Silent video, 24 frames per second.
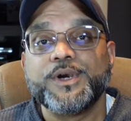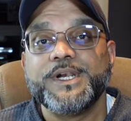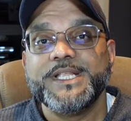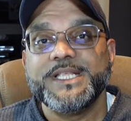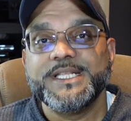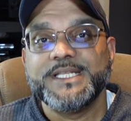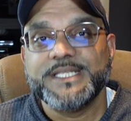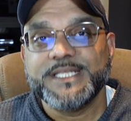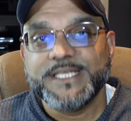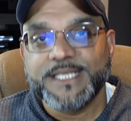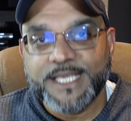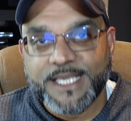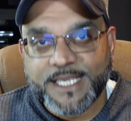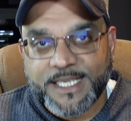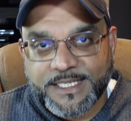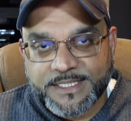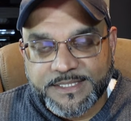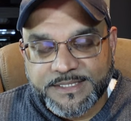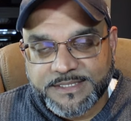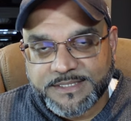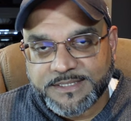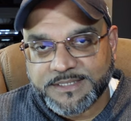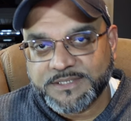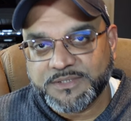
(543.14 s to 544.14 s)

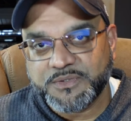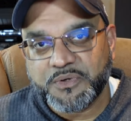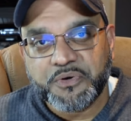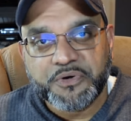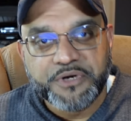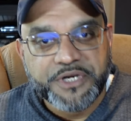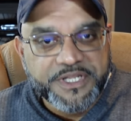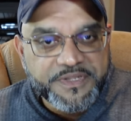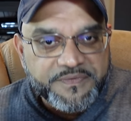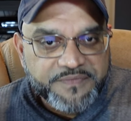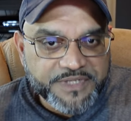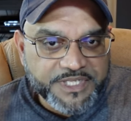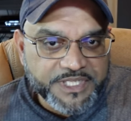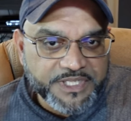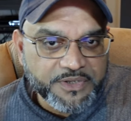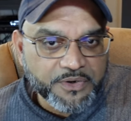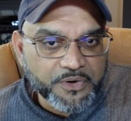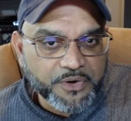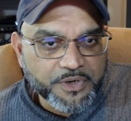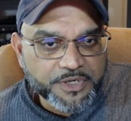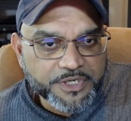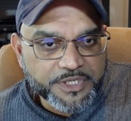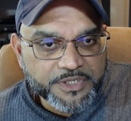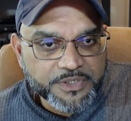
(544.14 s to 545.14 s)
DTS or DVD
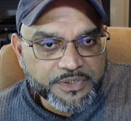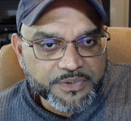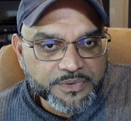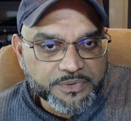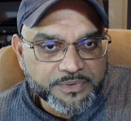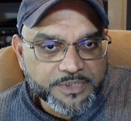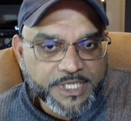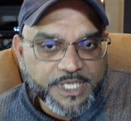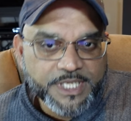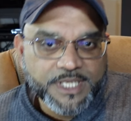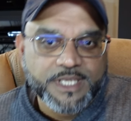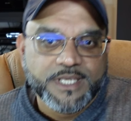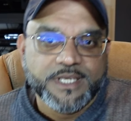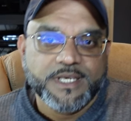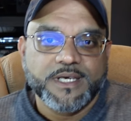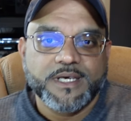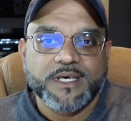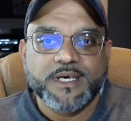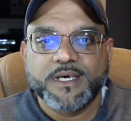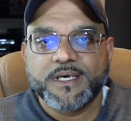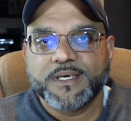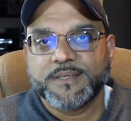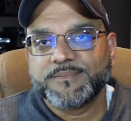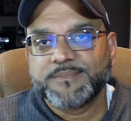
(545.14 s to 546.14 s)
audio,
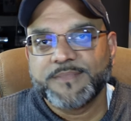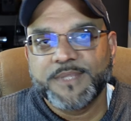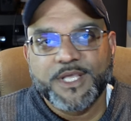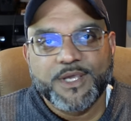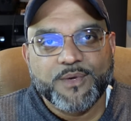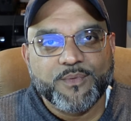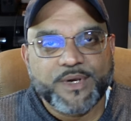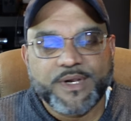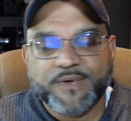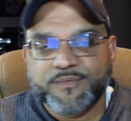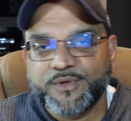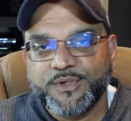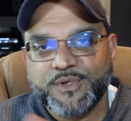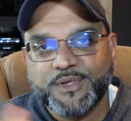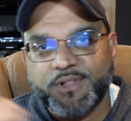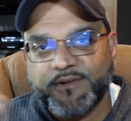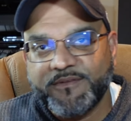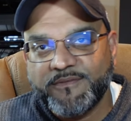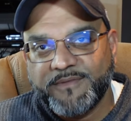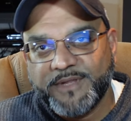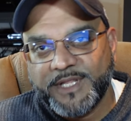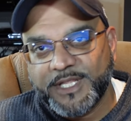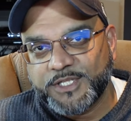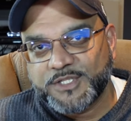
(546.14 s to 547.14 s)
uh, whatever you
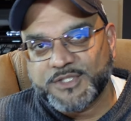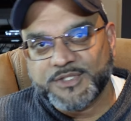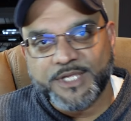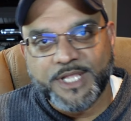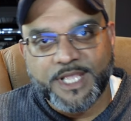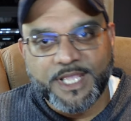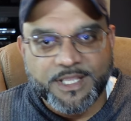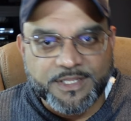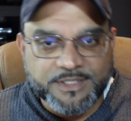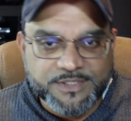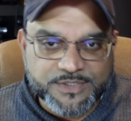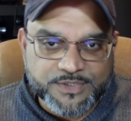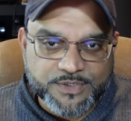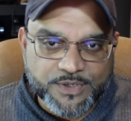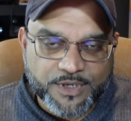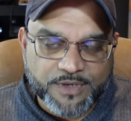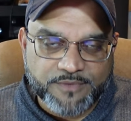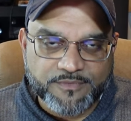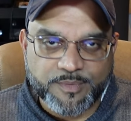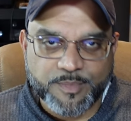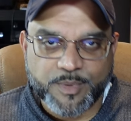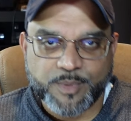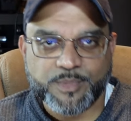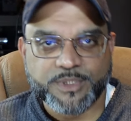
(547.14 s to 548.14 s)
can get your hands on
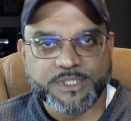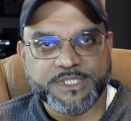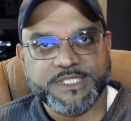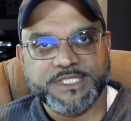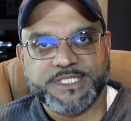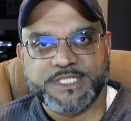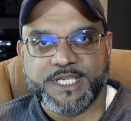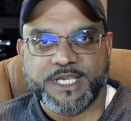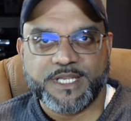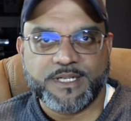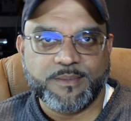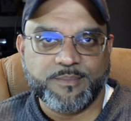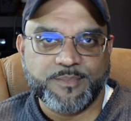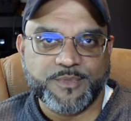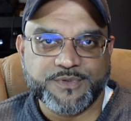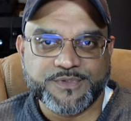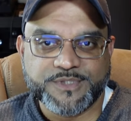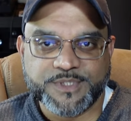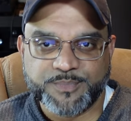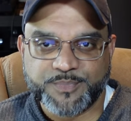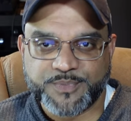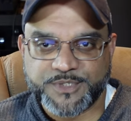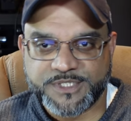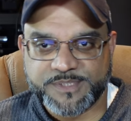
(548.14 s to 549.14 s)
from a multi-channel
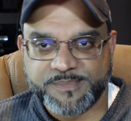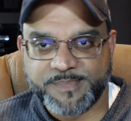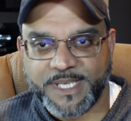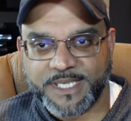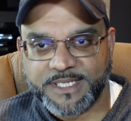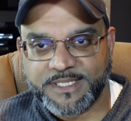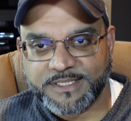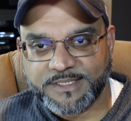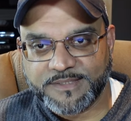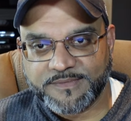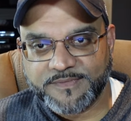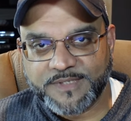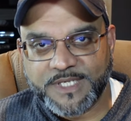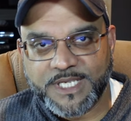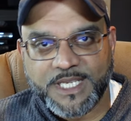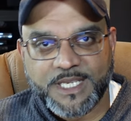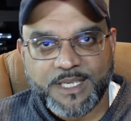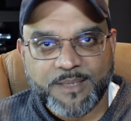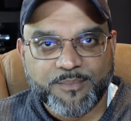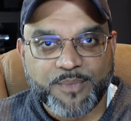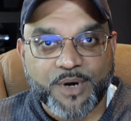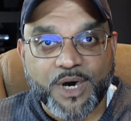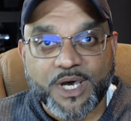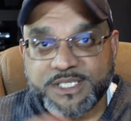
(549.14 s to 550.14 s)
music perspective,
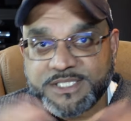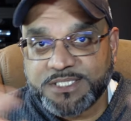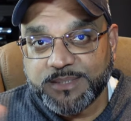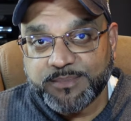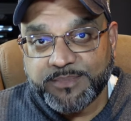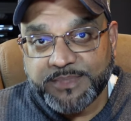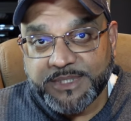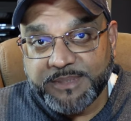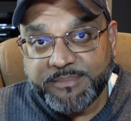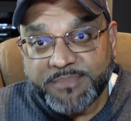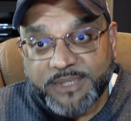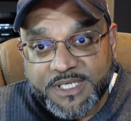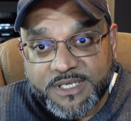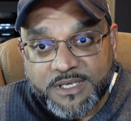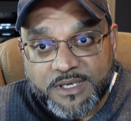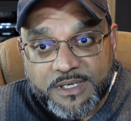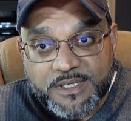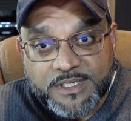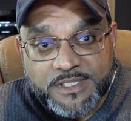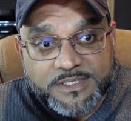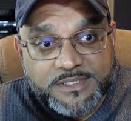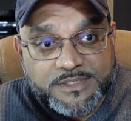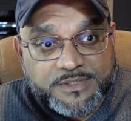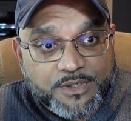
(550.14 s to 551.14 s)
possibly
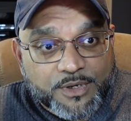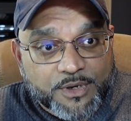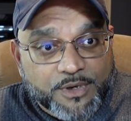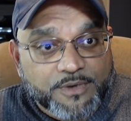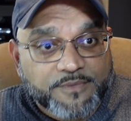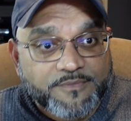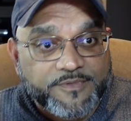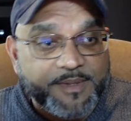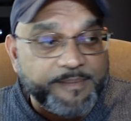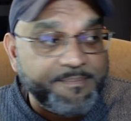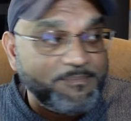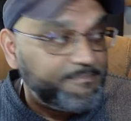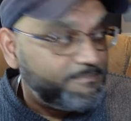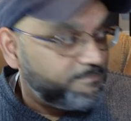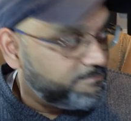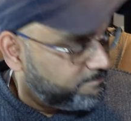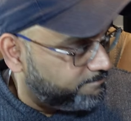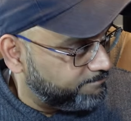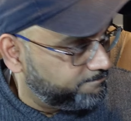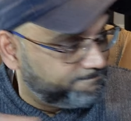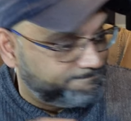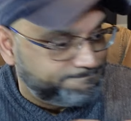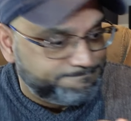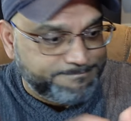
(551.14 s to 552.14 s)
because of the
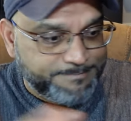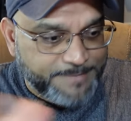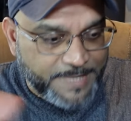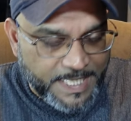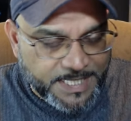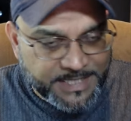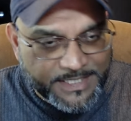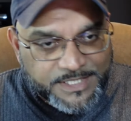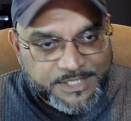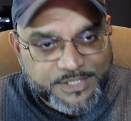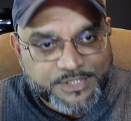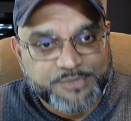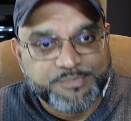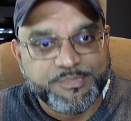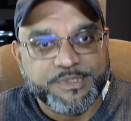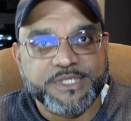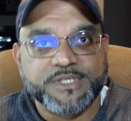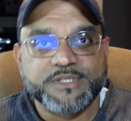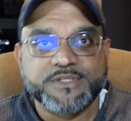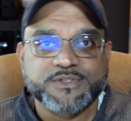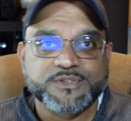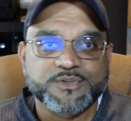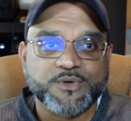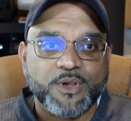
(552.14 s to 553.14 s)
matching
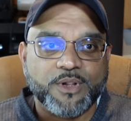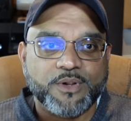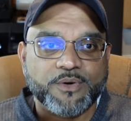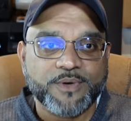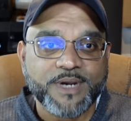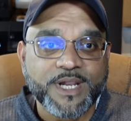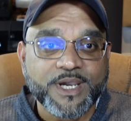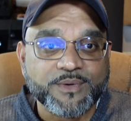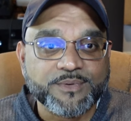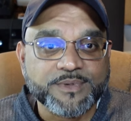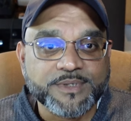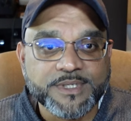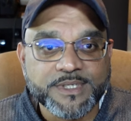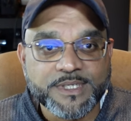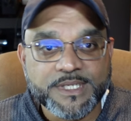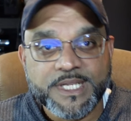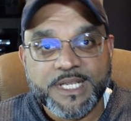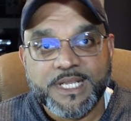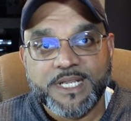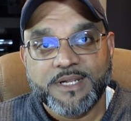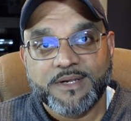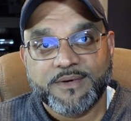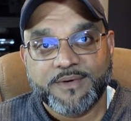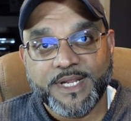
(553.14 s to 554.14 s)
speakers all around
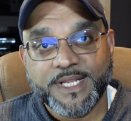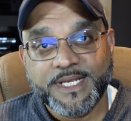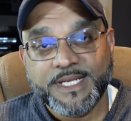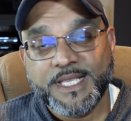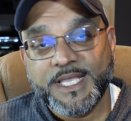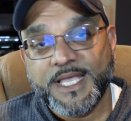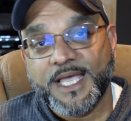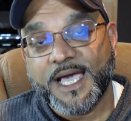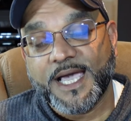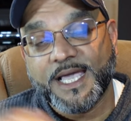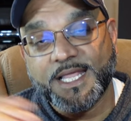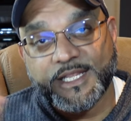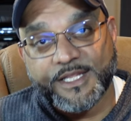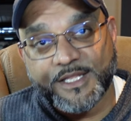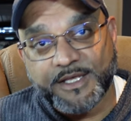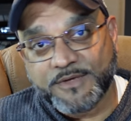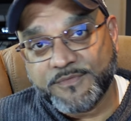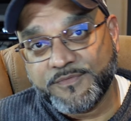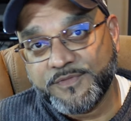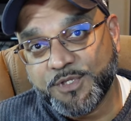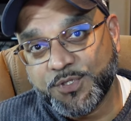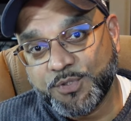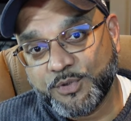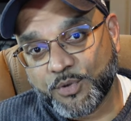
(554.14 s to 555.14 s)
right? I
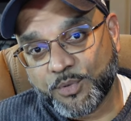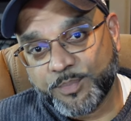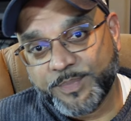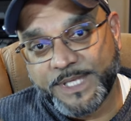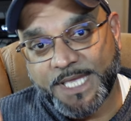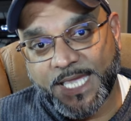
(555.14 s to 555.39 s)
love the Dolby